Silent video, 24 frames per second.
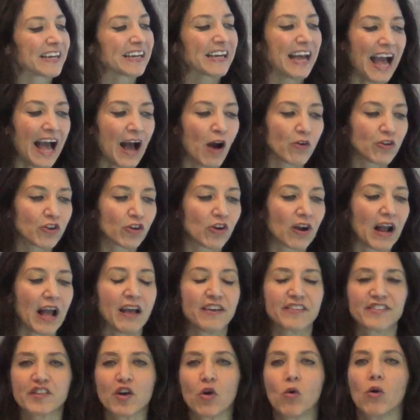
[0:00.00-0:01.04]
an encounter
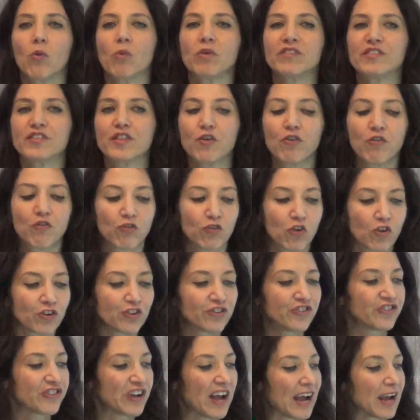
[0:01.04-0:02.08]
as though it was the
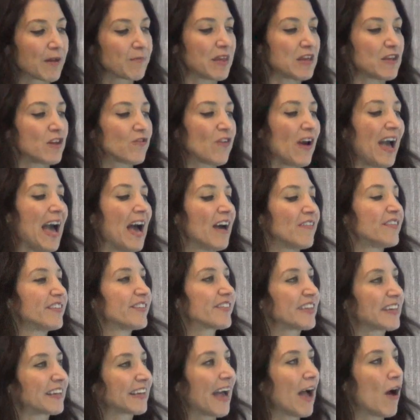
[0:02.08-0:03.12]
first time that you've had
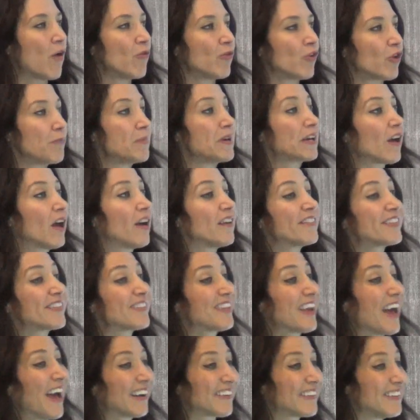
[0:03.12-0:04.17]
this encounter,
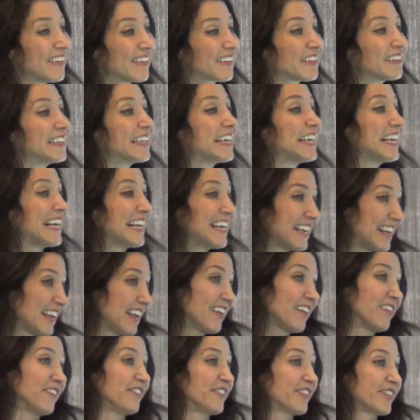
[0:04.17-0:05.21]
because technically it
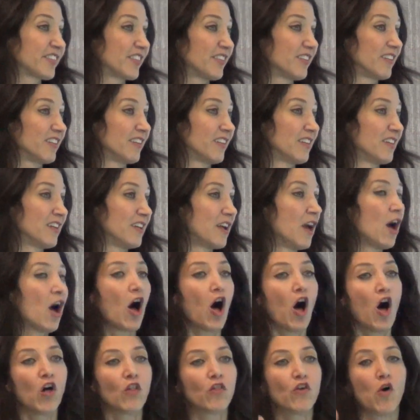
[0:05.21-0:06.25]
is.
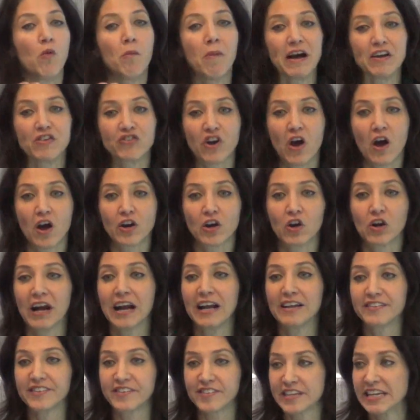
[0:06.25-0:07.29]
Although my daughter
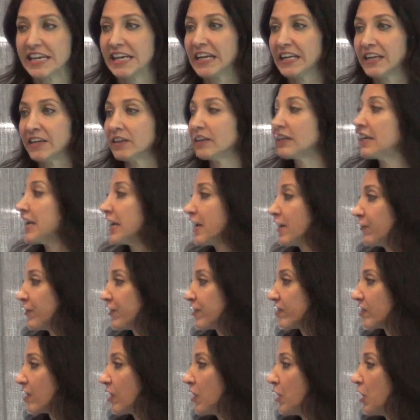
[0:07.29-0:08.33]
had seen
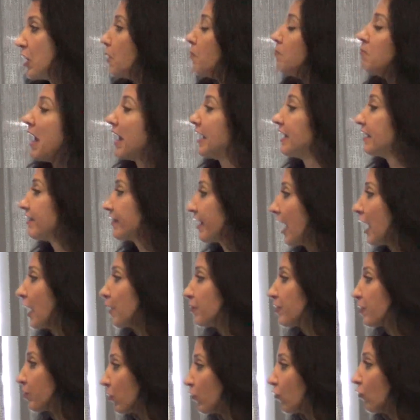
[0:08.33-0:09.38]
leaves many
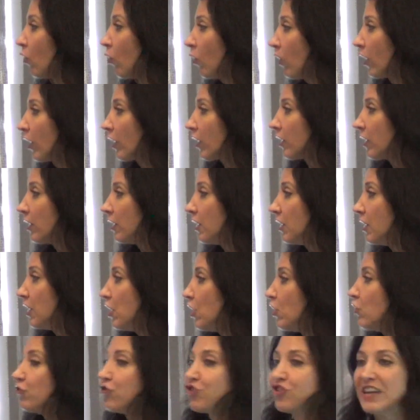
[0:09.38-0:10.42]
times before,
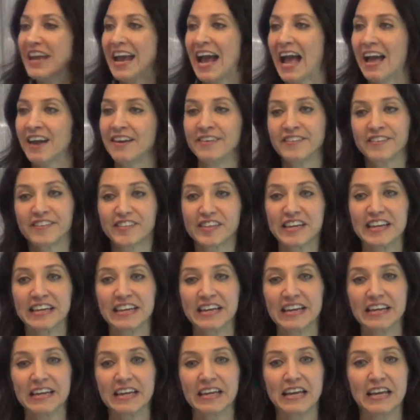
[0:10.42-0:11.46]
she hadn't
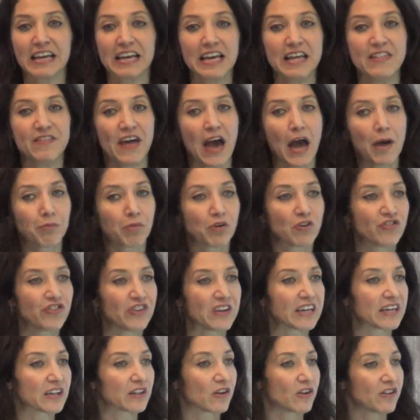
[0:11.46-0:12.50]
seen it in that
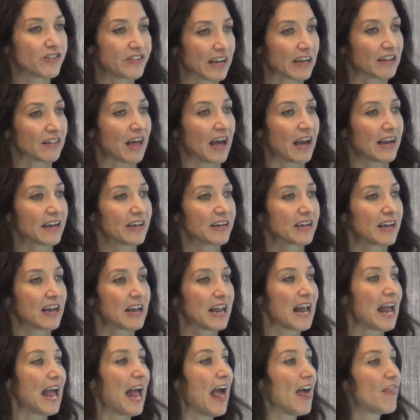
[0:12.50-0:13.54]
particular daylight,
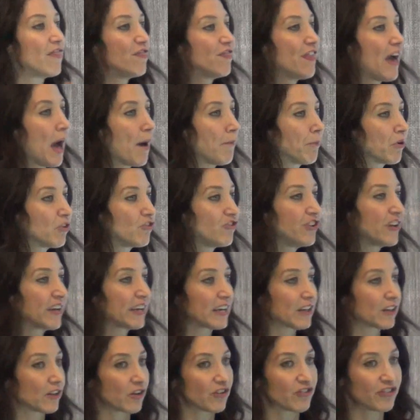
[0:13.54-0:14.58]
at that
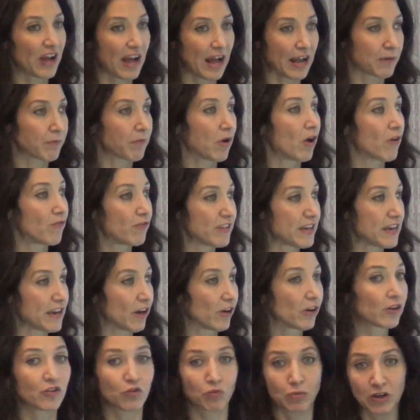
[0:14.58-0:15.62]
particular time of the
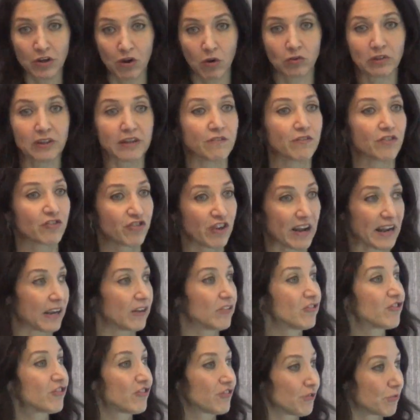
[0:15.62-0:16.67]
year, because we know leaves
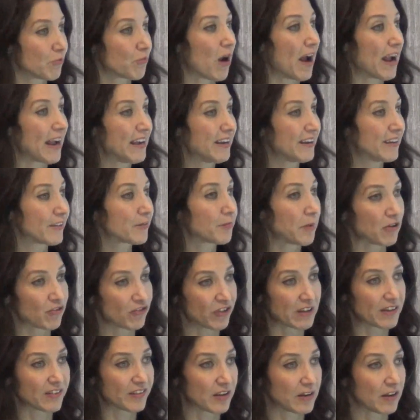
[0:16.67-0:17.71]
change, right?
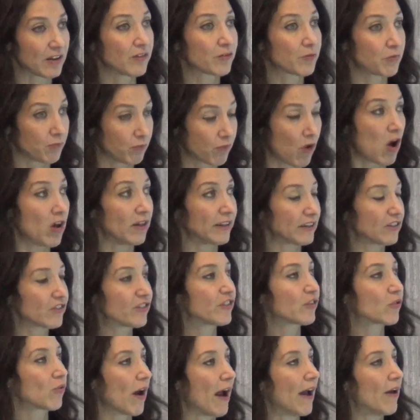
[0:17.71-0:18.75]
Especially as it was falling
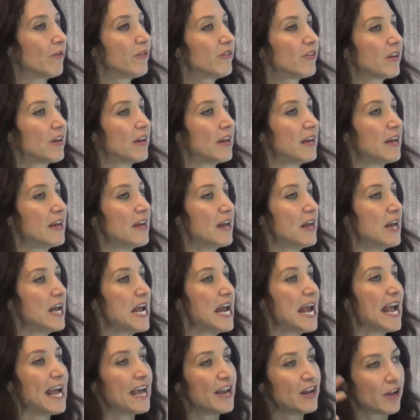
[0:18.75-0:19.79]
to the ground.
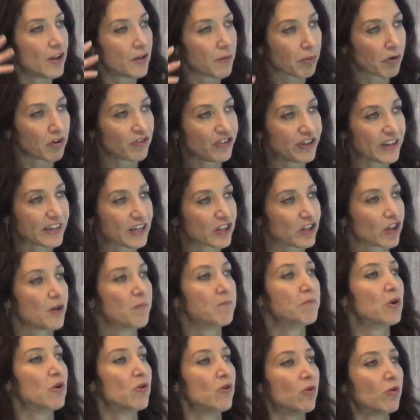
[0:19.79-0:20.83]
In
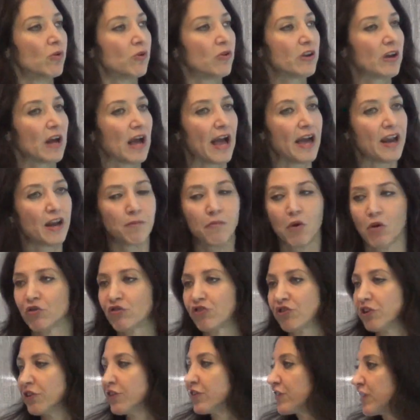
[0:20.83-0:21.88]
particular mood and
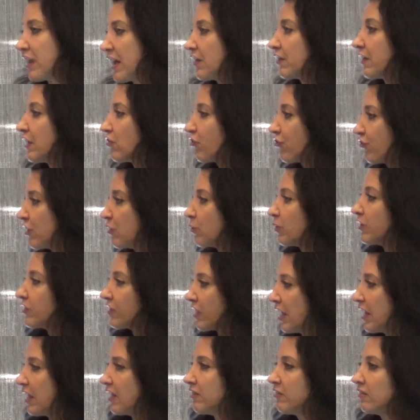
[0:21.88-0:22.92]
emotional state that she was
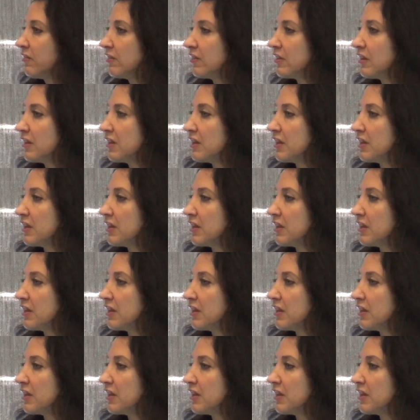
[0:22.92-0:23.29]
in.